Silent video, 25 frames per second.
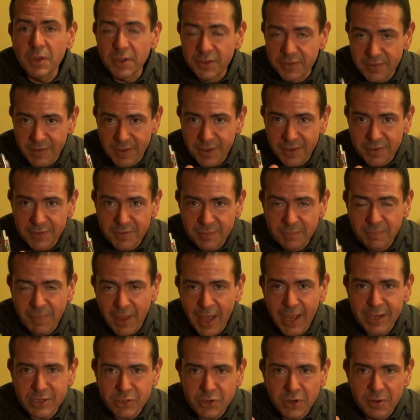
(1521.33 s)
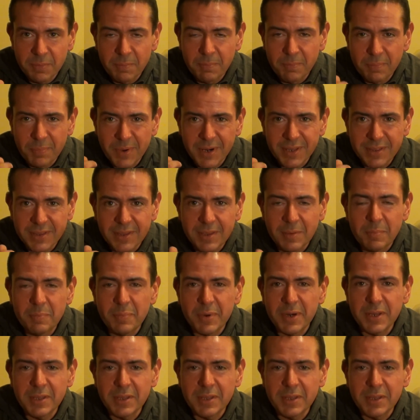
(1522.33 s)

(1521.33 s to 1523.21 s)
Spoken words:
It's actually pretty